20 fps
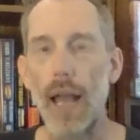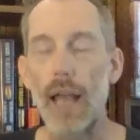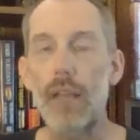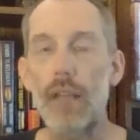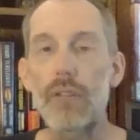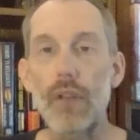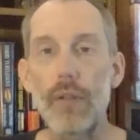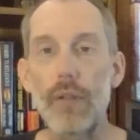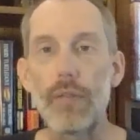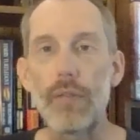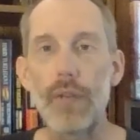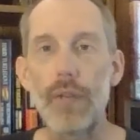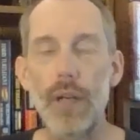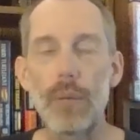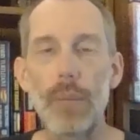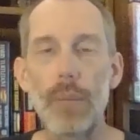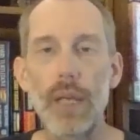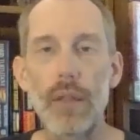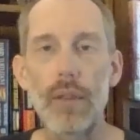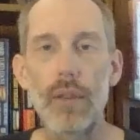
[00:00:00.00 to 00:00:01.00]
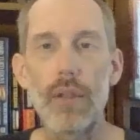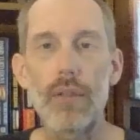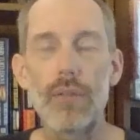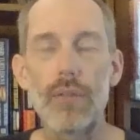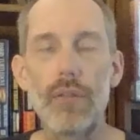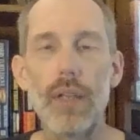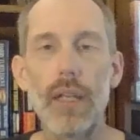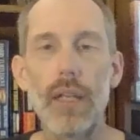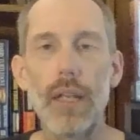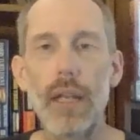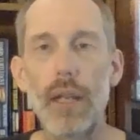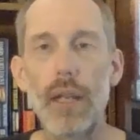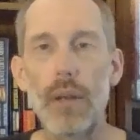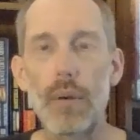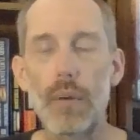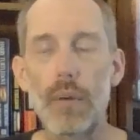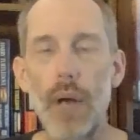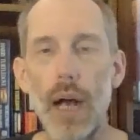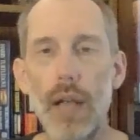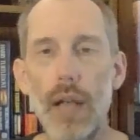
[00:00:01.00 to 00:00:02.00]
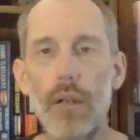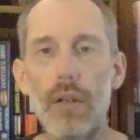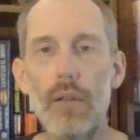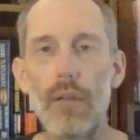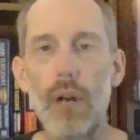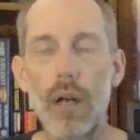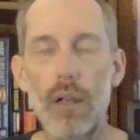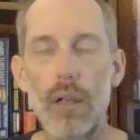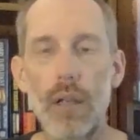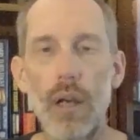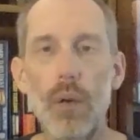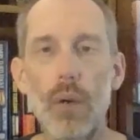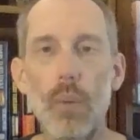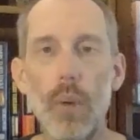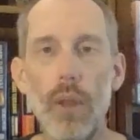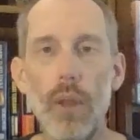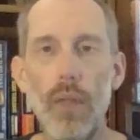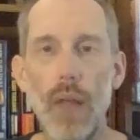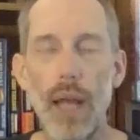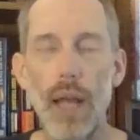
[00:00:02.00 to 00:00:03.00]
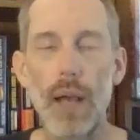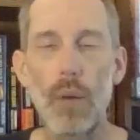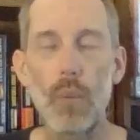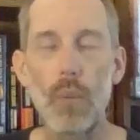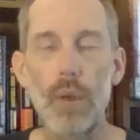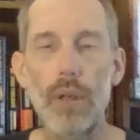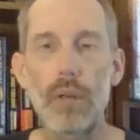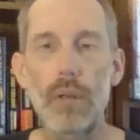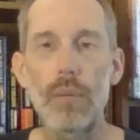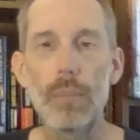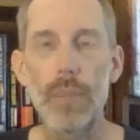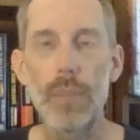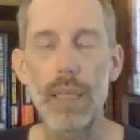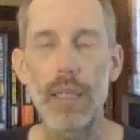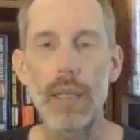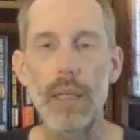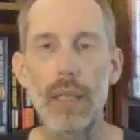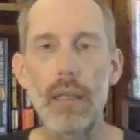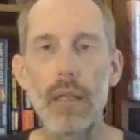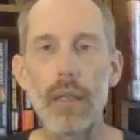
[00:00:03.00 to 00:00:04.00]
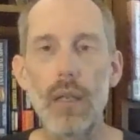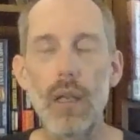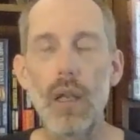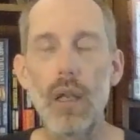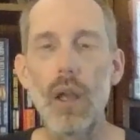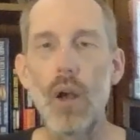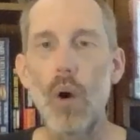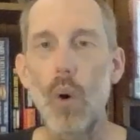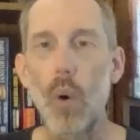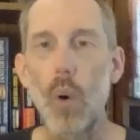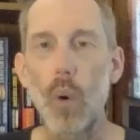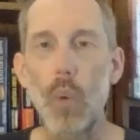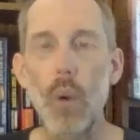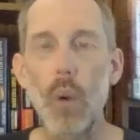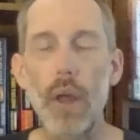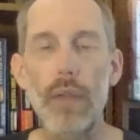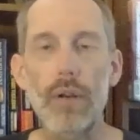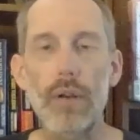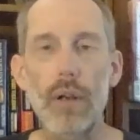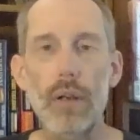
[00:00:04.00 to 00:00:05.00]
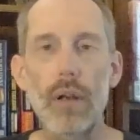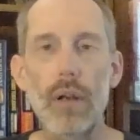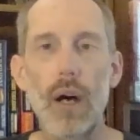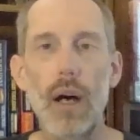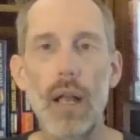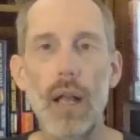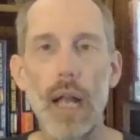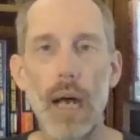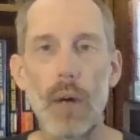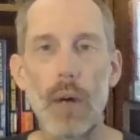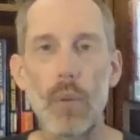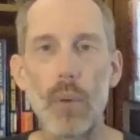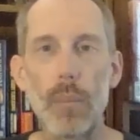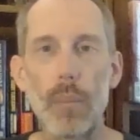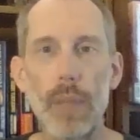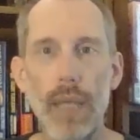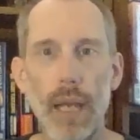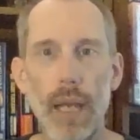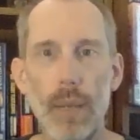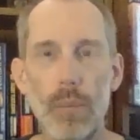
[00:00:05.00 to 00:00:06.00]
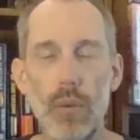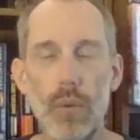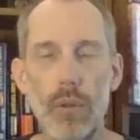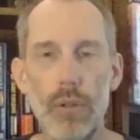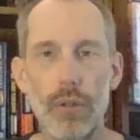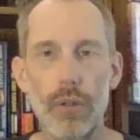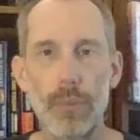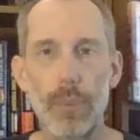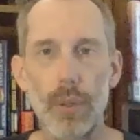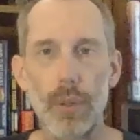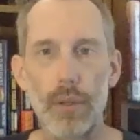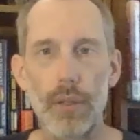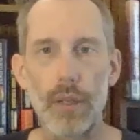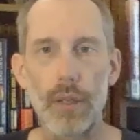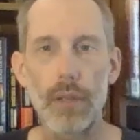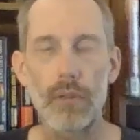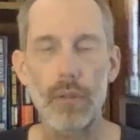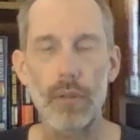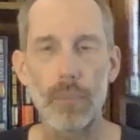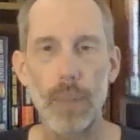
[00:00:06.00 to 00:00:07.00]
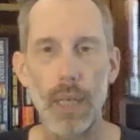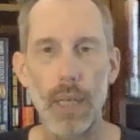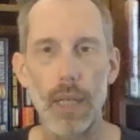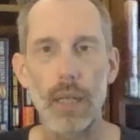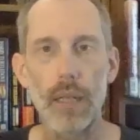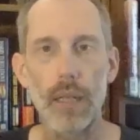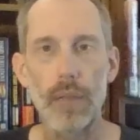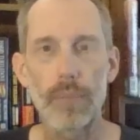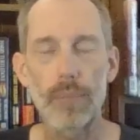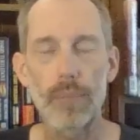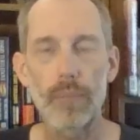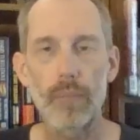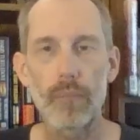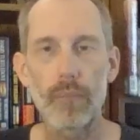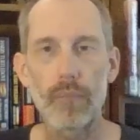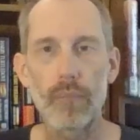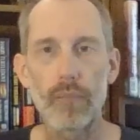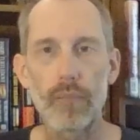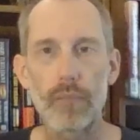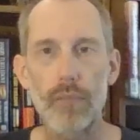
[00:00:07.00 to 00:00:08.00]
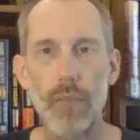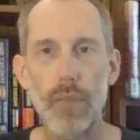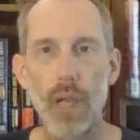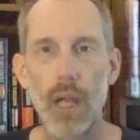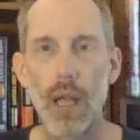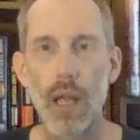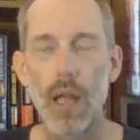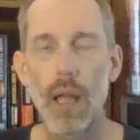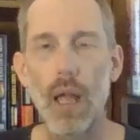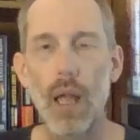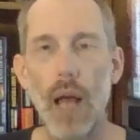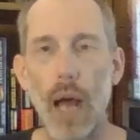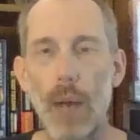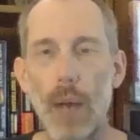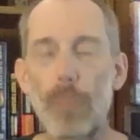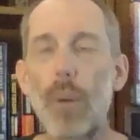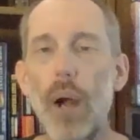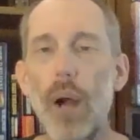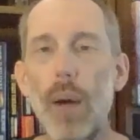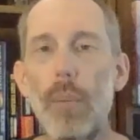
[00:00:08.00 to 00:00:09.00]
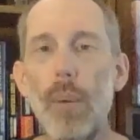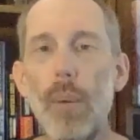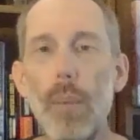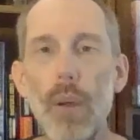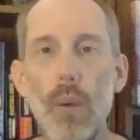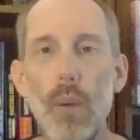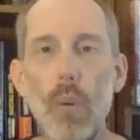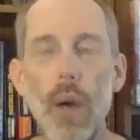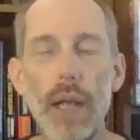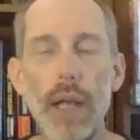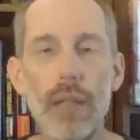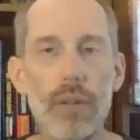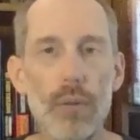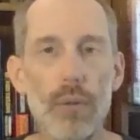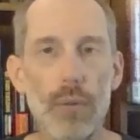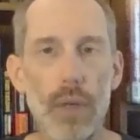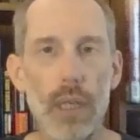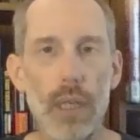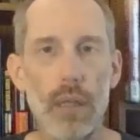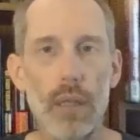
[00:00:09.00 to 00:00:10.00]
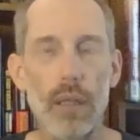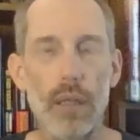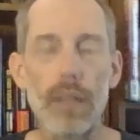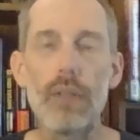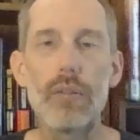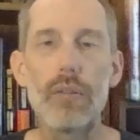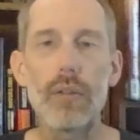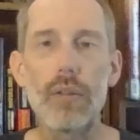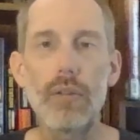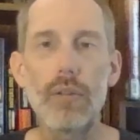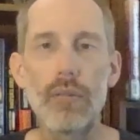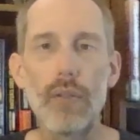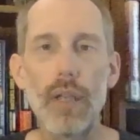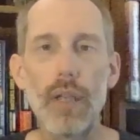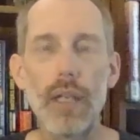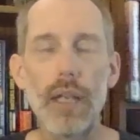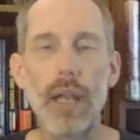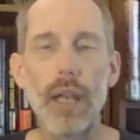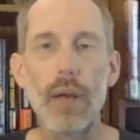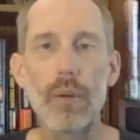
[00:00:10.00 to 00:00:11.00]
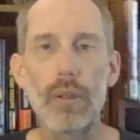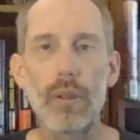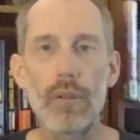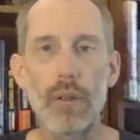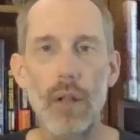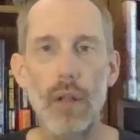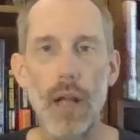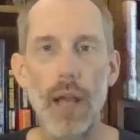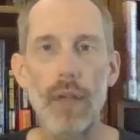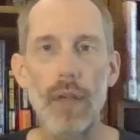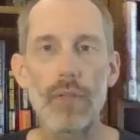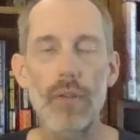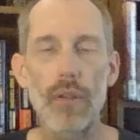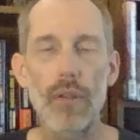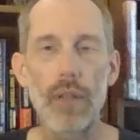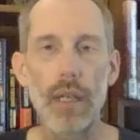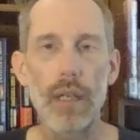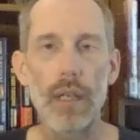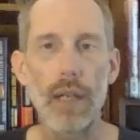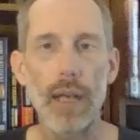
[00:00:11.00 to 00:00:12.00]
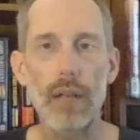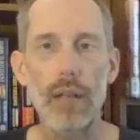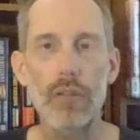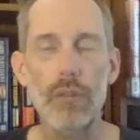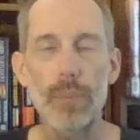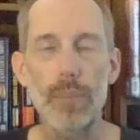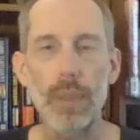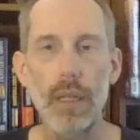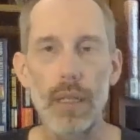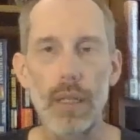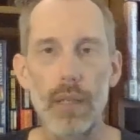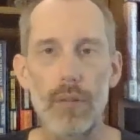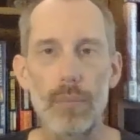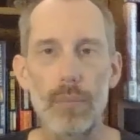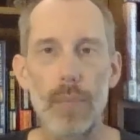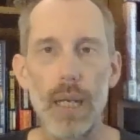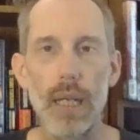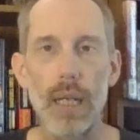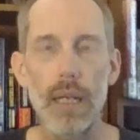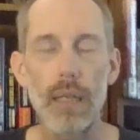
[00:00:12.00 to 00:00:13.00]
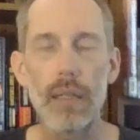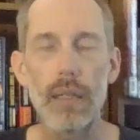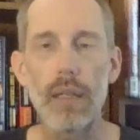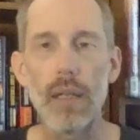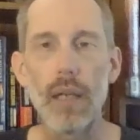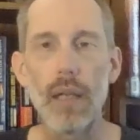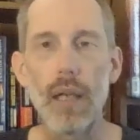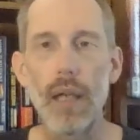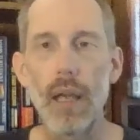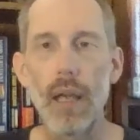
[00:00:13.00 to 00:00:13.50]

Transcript: As of filming this video, I do not know when that will be or whether or not I will be able to participate. I'll probably wait to release this video until after the announcement is made,